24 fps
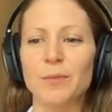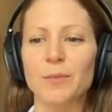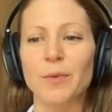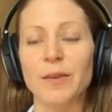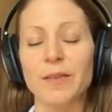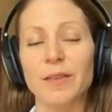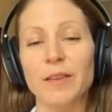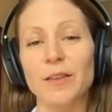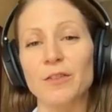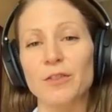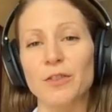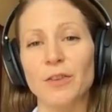
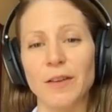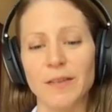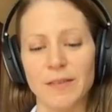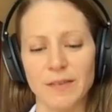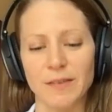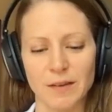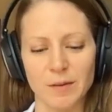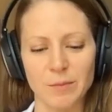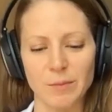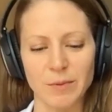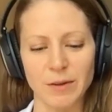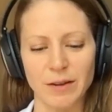was
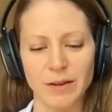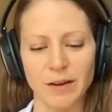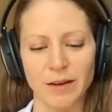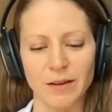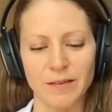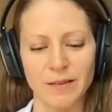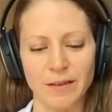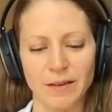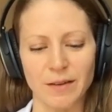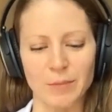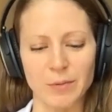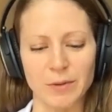interested
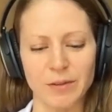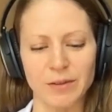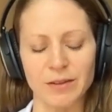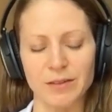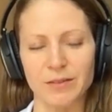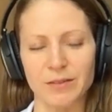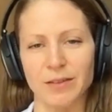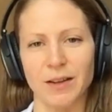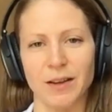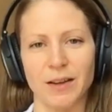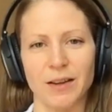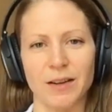because I
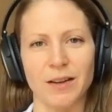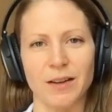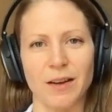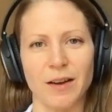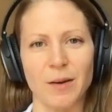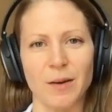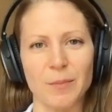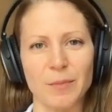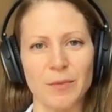believe that